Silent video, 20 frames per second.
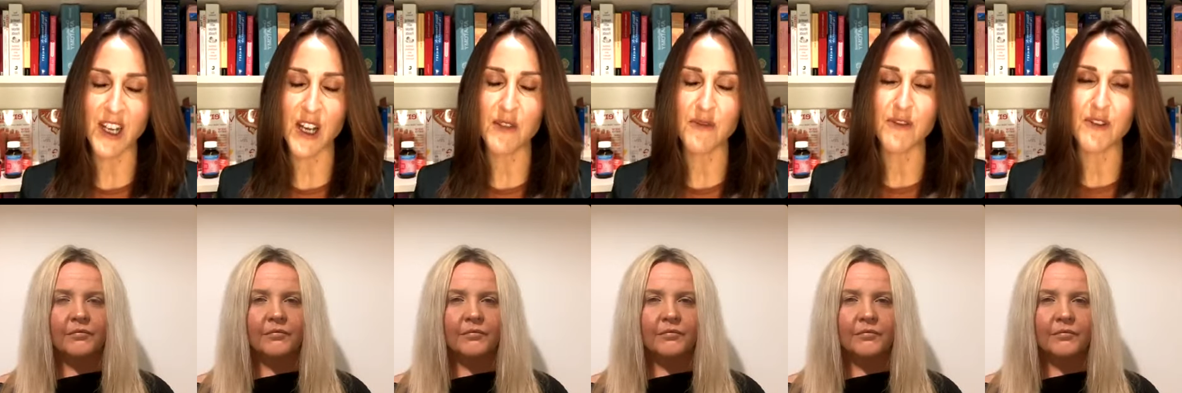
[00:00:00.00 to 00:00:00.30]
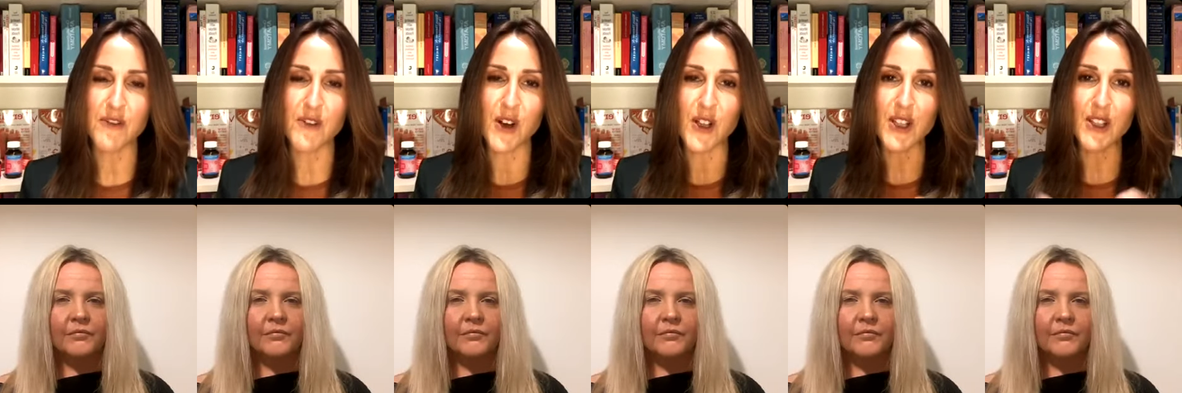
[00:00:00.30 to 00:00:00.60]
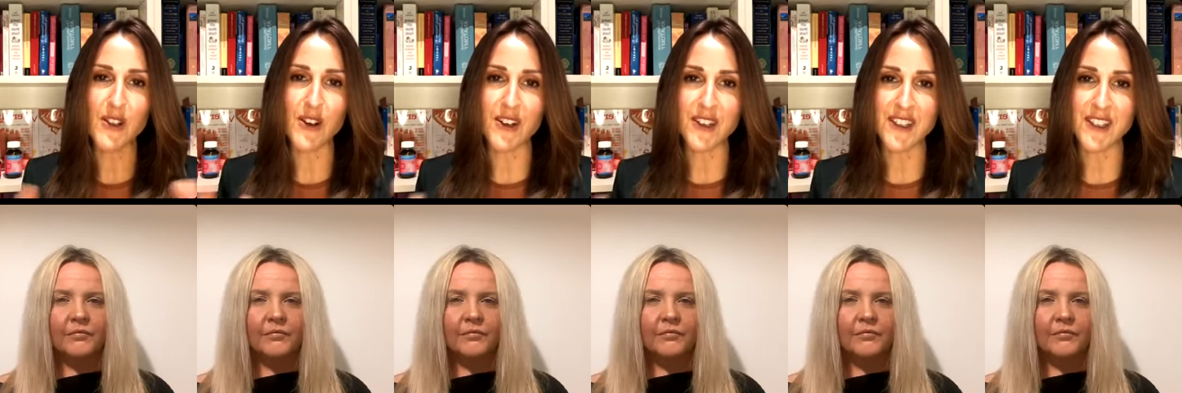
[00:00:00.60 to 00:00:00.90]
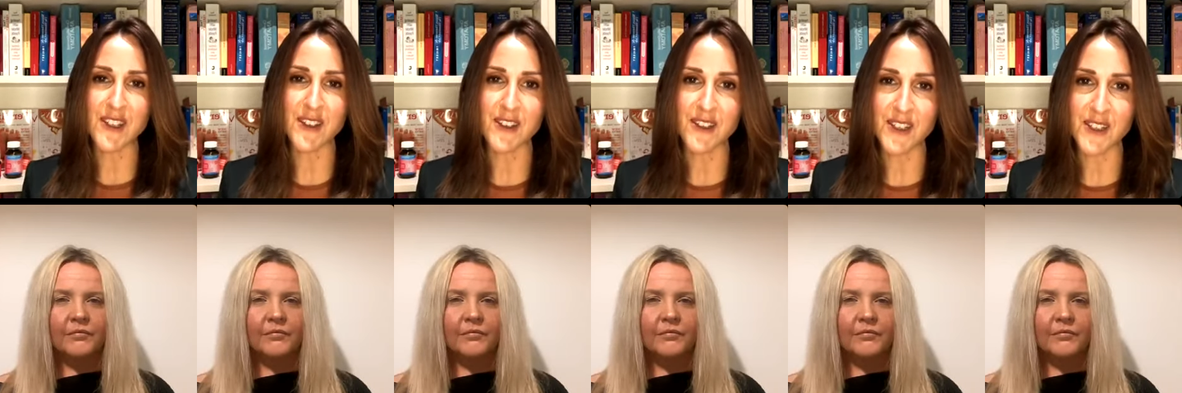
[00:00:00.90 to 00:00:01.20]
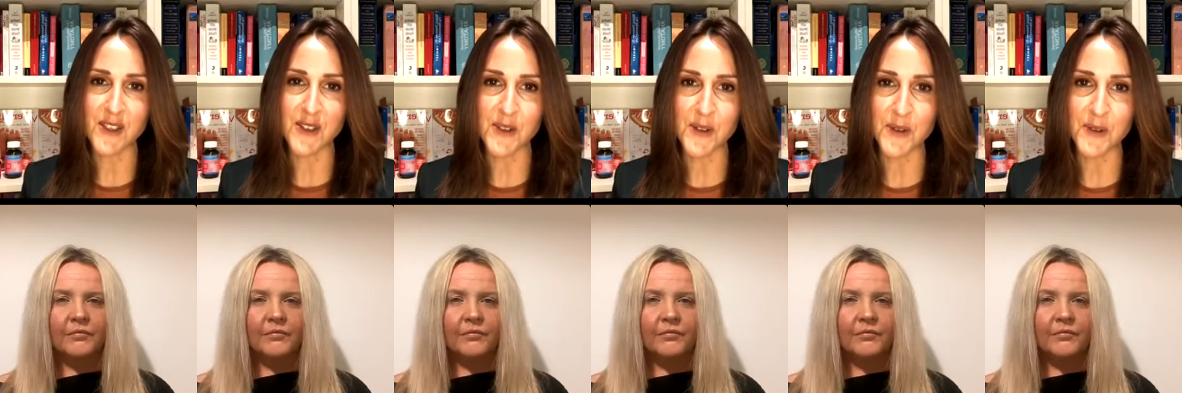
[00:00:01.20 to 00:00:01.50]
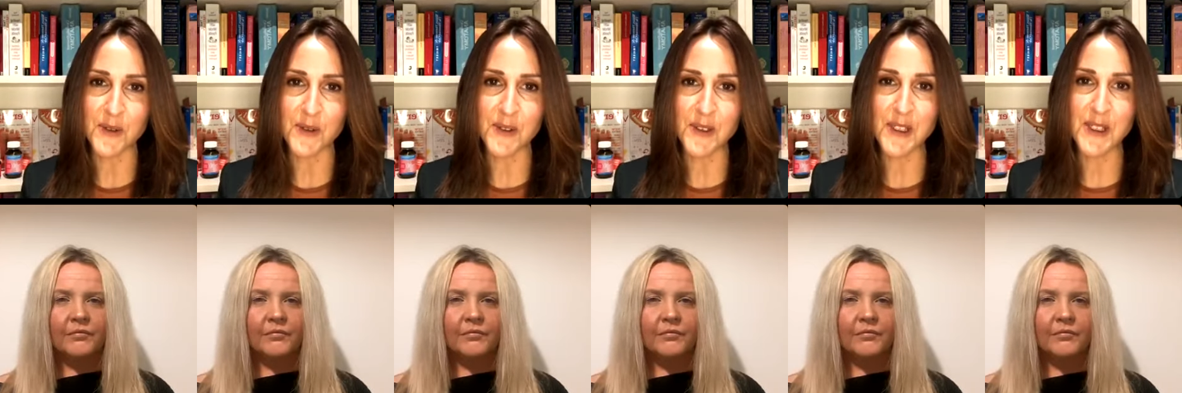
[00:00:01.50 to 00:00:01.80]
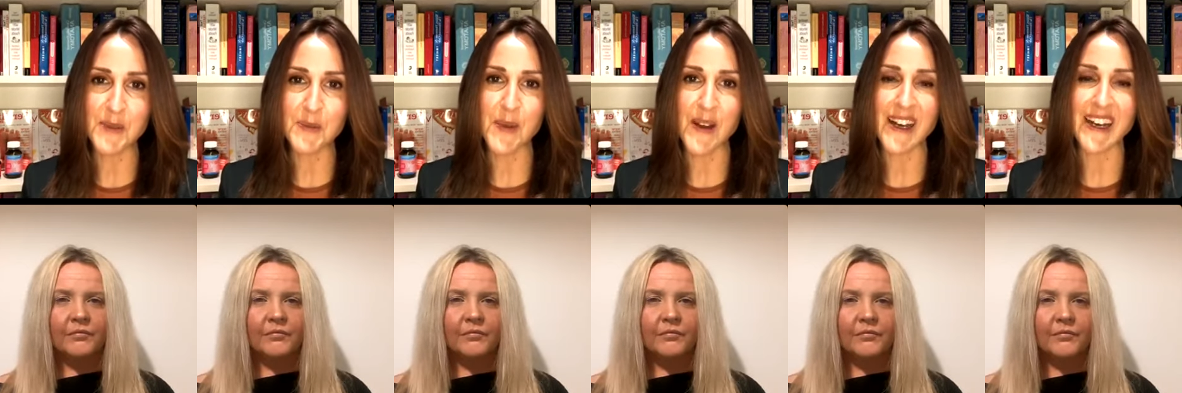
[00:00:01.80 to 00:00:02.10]
Speaker 1: Hopefully, we've got lots and lots of
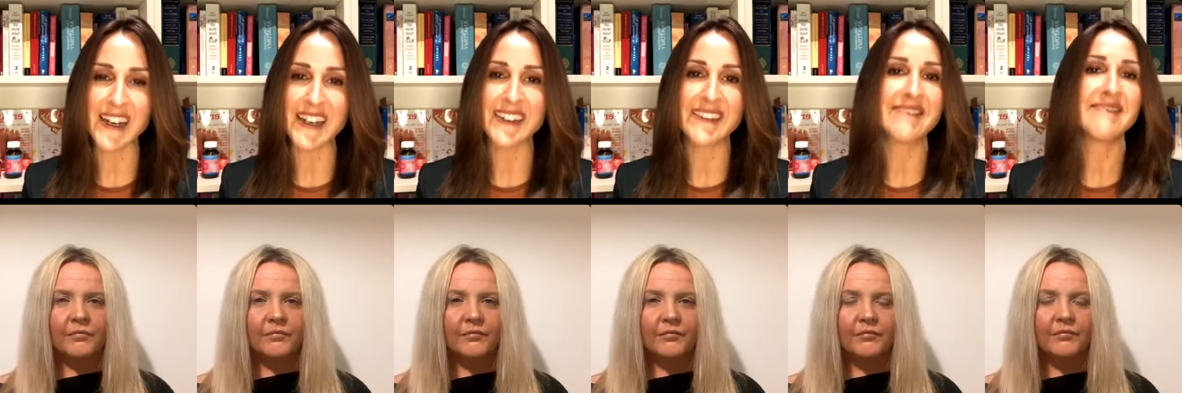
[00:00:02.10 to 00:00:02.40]
tools, but